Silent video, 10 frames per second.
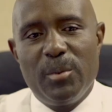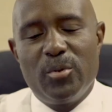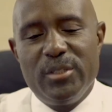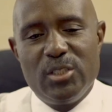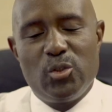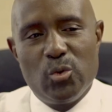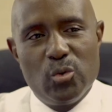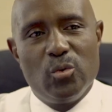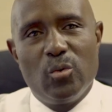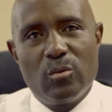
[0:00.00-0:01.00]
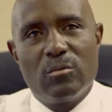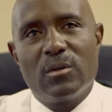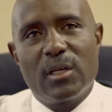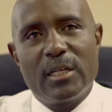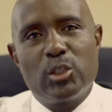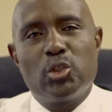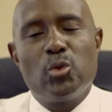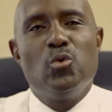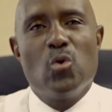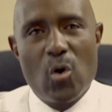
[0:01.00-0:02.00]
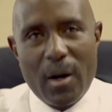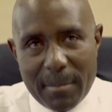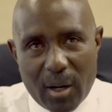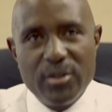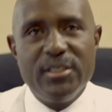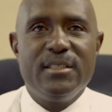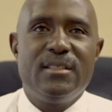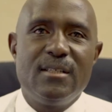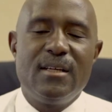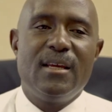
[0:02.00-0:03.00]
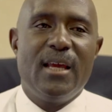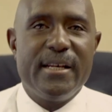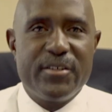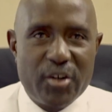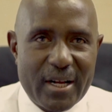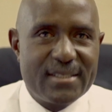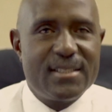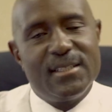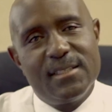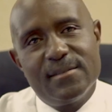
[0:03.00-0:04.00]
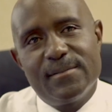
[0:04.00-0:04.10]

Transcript: People need to get to know about it and trust it.